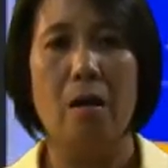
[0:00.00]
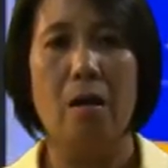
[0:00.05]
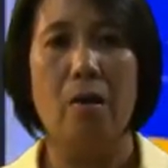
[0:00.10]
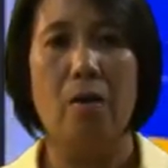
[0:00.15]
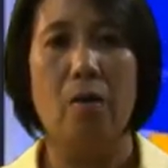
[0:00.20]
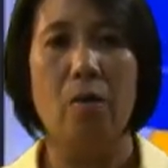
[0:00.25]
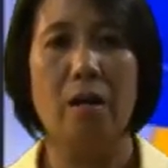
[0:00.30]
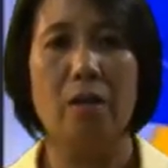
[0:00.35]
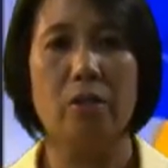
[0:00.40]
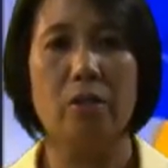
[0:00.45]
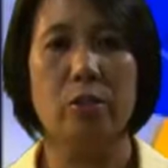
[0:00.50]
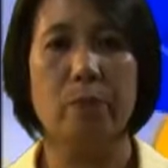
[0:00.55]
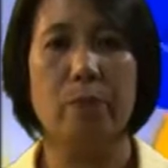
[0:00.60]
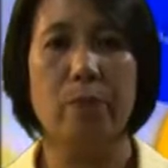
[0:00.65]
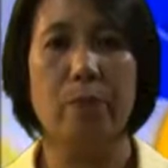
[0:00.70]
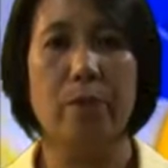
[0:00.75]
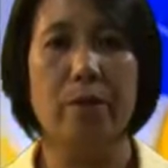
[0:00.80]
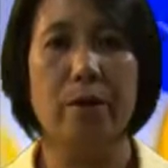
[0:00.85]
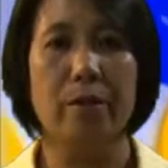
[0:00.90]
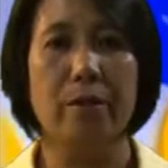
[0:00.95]
What
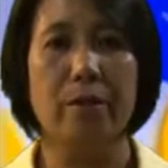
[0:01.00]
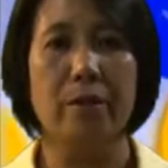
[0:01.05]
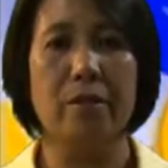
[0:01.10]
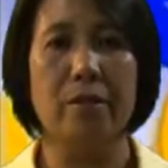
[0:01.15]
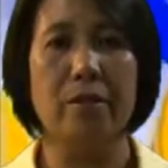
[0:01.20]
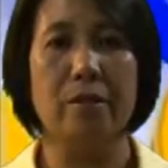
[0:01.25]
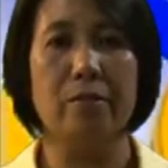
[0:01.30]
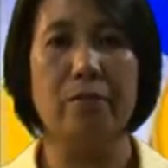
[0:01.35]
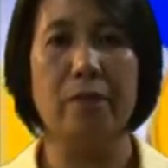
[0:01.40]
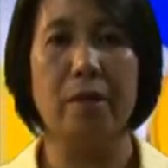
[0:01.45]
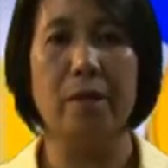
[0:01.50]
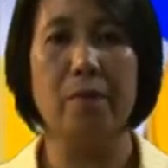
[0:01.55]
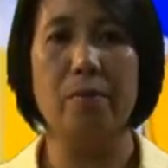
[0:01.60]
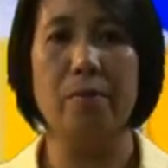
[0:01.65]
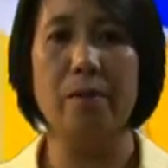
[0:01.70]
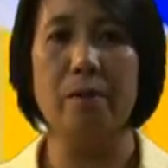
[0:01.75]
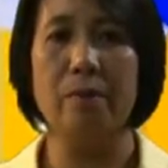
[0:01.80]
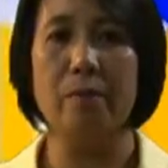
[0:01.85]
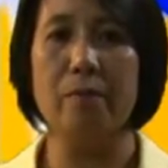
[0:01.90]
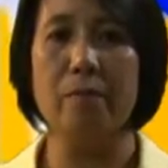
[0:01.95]
sport is the
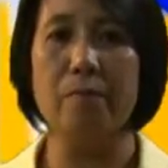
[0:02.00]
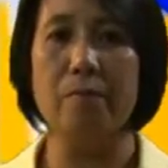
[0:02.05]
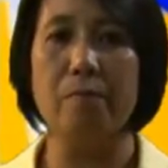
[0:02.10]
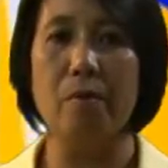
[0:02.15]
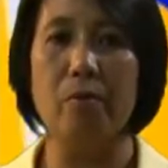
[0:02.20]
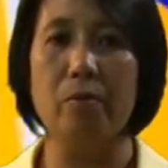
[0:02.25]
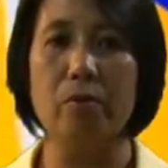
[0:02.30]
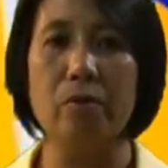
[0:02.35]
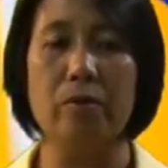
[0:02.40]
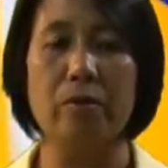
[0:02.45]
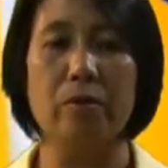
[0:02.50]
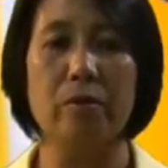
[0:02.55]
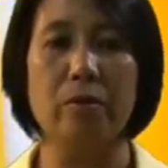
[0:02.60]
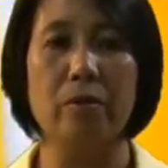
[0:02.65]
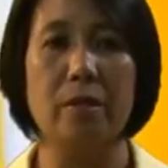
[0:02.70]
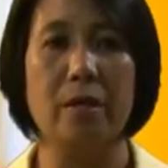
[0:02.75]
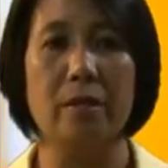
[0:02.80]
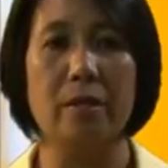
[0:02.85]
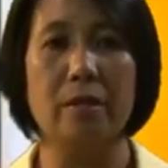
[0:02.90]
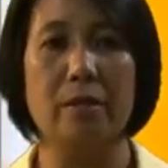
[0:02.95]
favorite of most
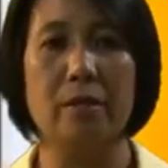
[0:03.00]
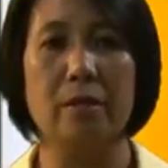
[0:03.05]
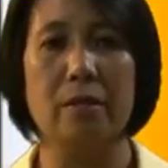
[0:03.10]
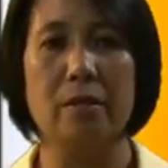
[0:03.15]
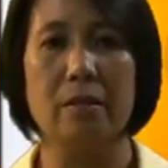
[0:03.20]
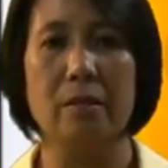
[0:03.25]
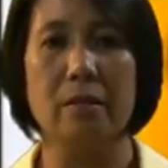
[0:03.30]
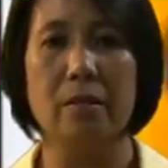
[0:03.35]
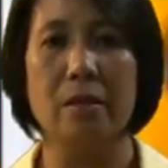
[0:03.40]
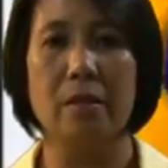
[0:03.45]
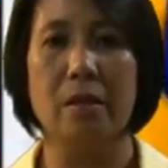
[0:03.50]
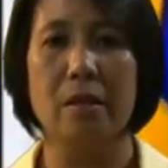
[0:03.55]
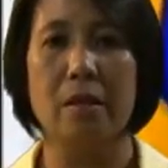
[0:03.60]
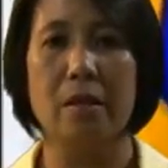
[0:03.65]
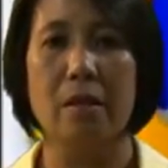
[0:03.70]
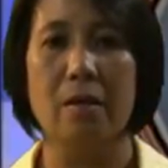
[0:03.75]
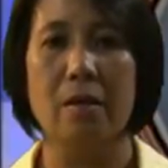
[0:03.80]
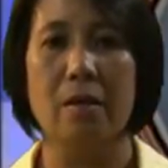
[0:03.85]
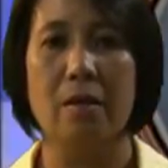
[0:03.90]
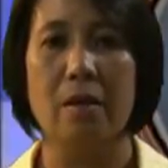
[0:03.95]
students?
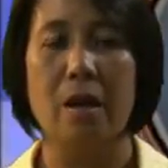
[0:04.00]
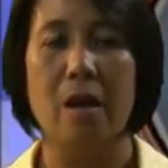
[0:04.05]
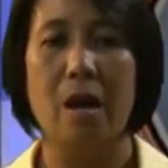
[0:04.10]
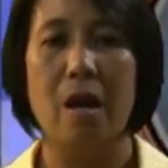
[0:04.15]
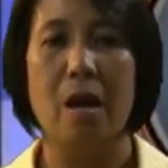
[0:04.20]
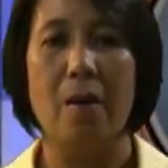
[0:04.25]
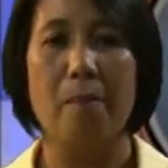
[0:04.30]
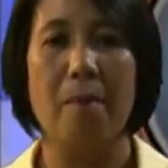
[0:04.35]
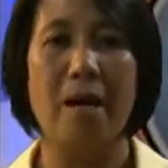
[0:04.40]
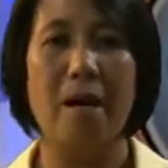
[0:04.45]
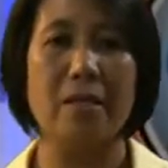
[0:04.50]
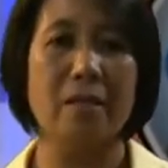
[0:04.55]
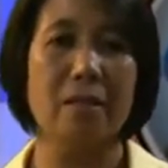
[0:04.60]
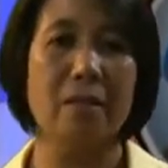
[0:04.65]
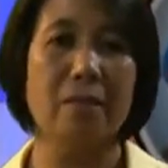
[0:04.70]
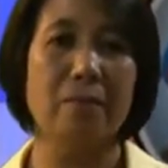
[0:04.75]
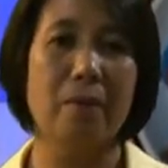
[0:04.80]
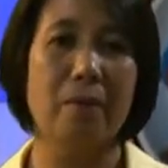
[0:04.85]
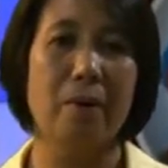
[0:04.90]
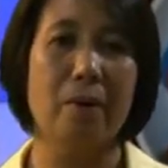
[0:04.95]

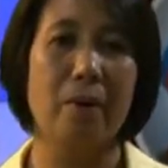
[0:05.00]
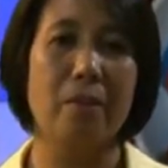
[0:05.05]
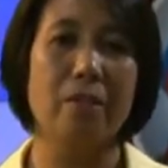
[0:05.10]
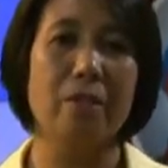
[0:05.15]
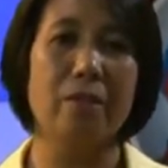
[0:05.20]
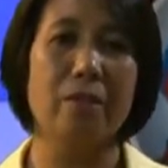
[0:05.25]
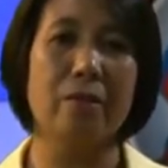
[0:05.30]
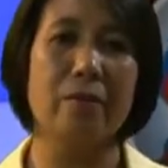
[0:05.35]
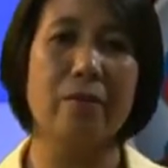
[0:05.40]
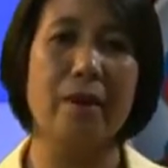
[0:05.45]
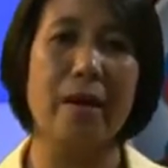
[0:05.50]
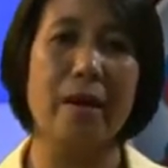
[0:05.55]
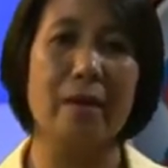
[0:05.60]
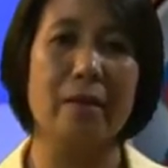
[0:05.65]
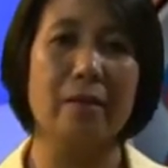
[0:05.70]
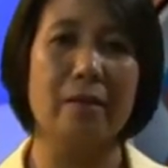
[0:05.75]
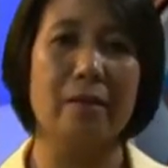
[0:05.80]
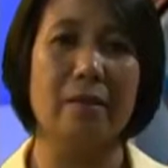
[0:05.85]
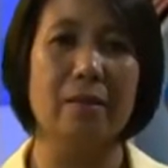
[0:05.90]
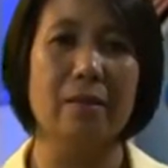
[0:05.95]
Basketball is
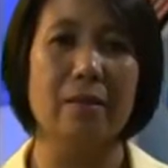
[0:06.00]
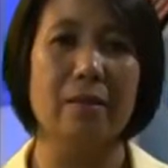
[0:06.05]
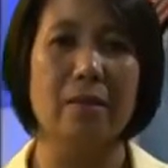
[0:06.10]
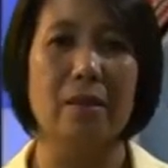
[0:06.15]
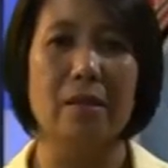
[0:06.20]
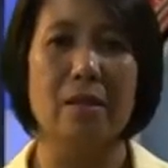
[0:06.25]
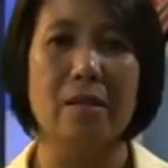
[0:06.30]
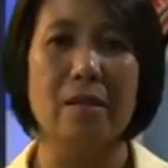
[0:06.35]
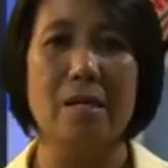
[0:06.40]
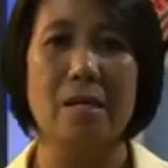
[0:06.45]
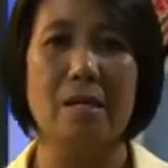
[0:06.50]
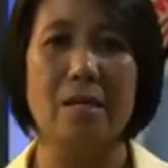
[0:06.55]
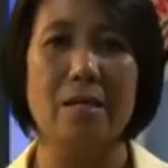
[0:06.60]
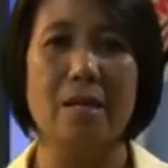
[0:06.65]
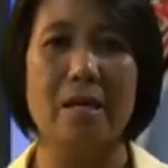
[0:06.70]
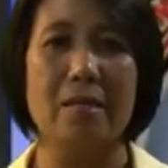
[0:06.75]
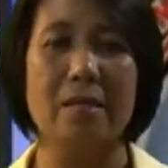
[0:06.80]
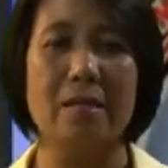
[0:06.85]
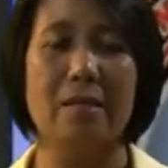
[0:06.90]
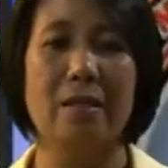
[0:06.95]
correct. It
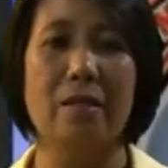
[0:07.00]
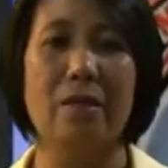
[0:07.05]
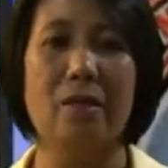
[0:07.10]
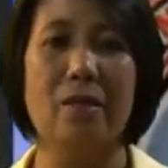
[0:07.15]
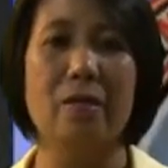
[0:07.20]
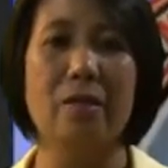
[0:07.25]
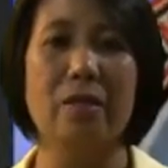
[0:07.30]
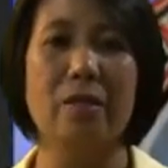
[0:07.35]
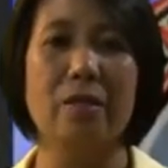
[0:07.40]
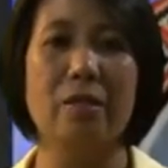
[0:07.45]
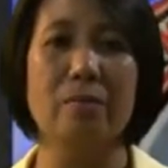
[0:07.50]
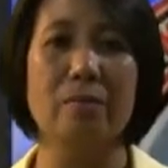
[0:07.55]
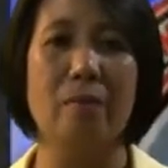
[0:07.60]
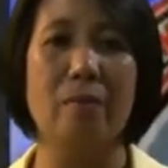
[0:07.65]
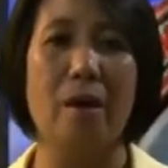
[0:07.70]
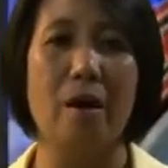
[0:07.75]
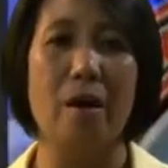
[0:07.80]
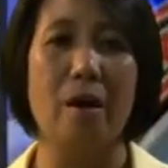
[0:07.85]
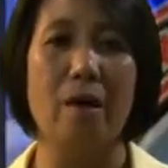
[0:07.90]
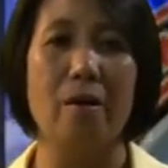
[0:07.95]
has the longest
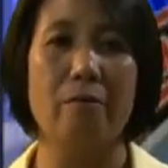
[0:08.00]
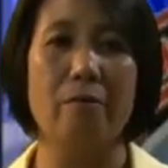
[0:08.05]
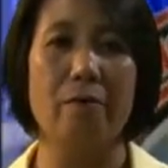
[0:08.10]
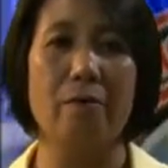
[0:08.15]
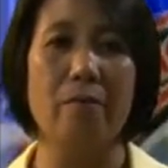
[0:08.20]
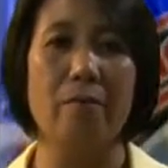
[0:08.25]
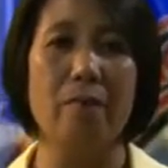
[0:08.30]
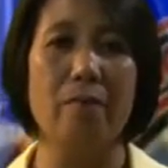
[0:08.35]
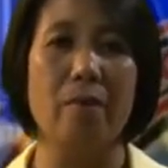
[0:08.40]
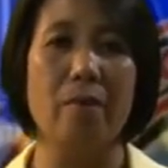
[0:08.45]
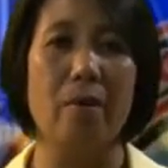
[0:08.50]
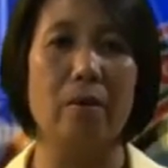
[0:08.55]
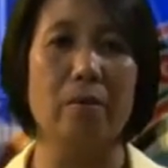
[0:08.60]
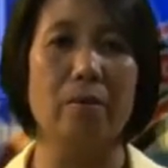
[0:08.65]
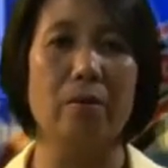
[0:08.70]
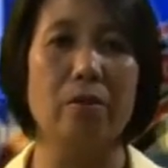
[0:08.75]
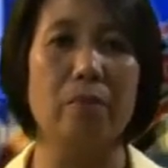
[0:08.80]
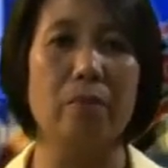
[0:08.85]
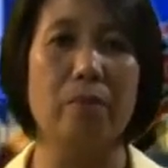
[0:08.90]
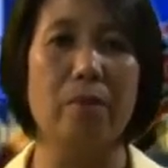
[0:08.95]
bar from among
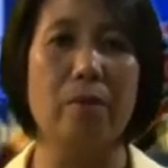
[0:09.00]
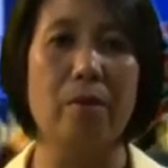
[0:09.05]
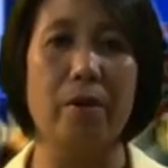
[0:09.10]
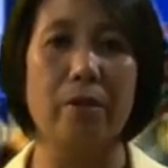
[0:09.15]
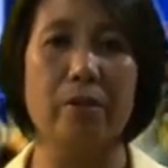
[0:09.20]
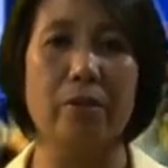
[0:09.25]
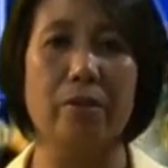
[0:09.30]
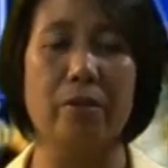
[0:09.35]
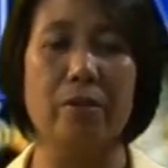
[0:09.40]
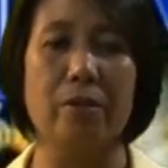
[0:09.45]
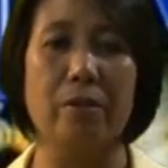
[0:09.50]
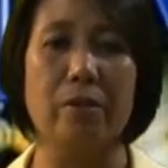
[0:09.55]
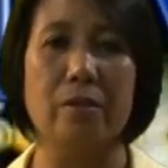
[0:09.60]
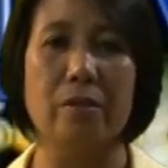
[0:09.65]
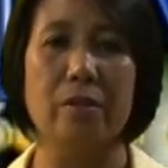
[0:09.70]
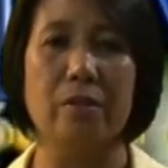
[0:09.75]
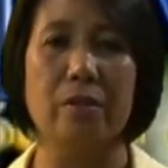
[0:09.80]
the sports.